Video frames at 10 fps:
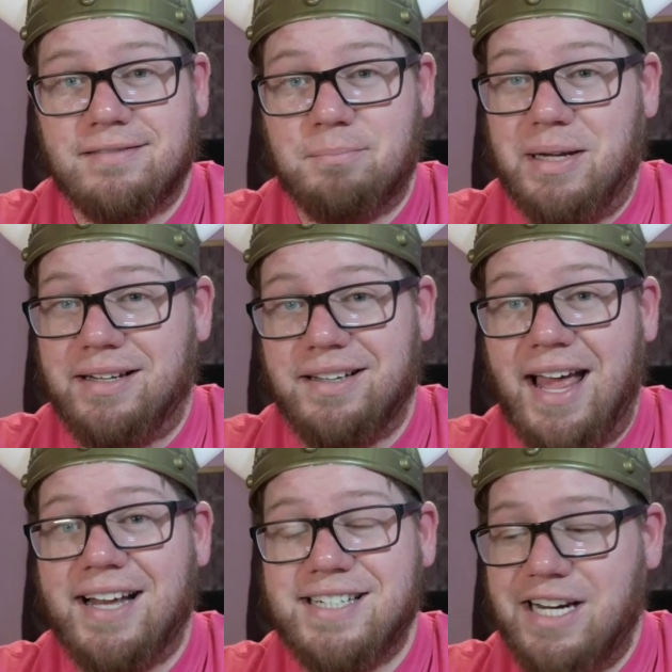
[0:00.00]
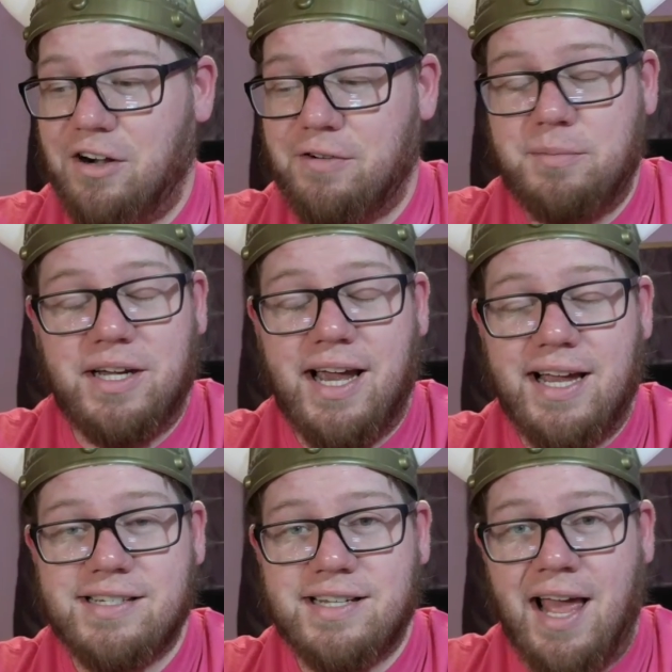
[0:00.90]
Be glad to hear from you
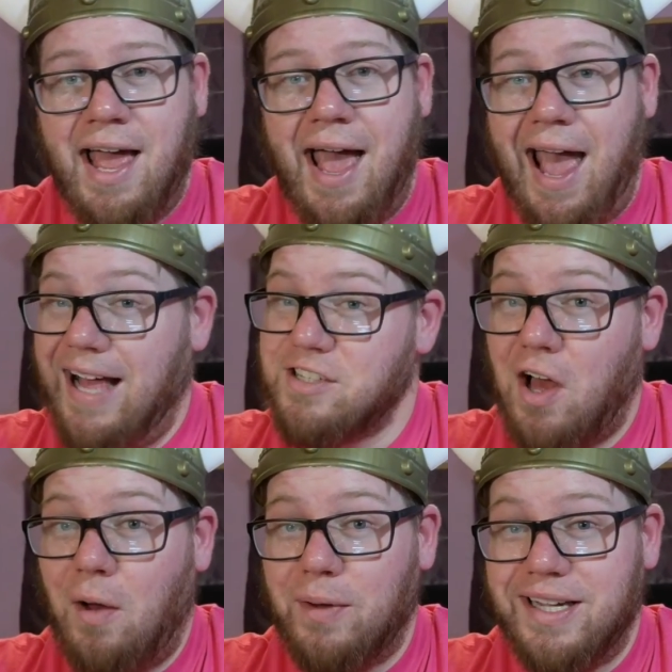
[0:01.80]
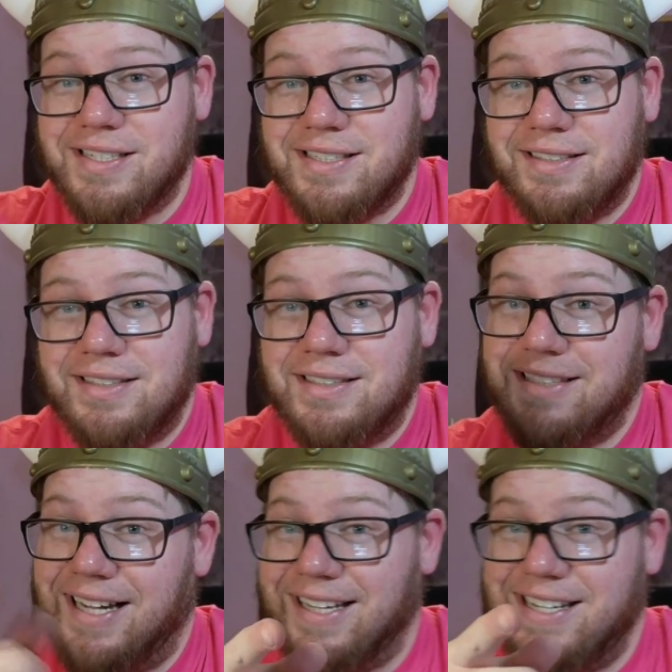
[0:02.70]
guys. As always,
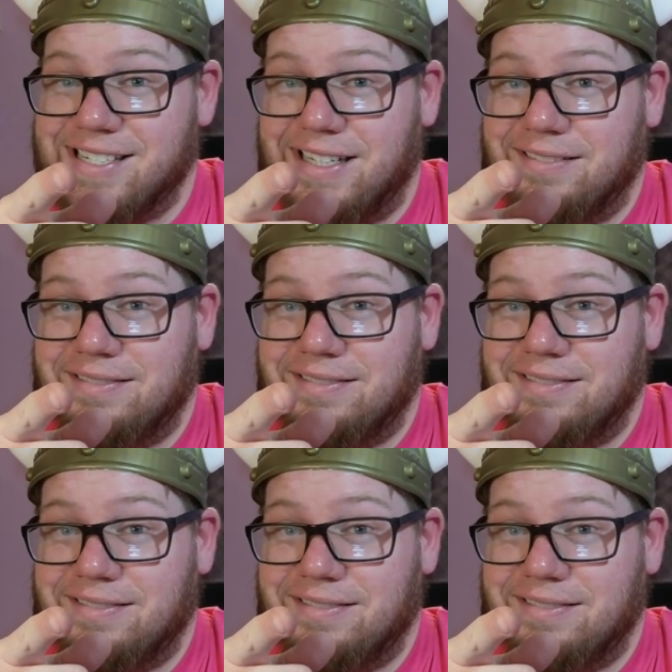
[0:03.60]
take it easy.